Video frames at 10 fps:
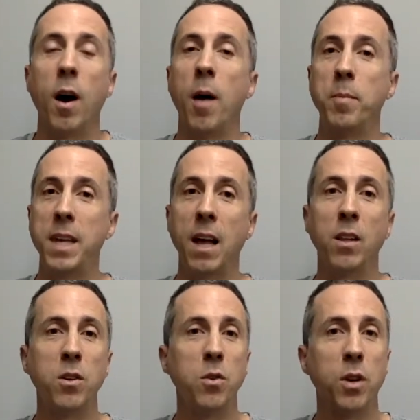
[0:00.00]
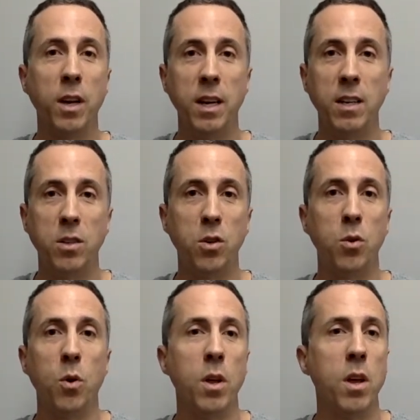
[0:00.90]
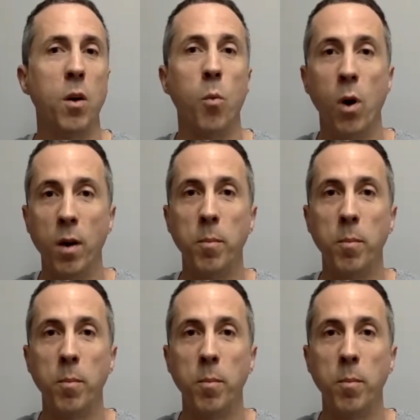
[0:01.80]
I'm telling you, you're going to need two. One,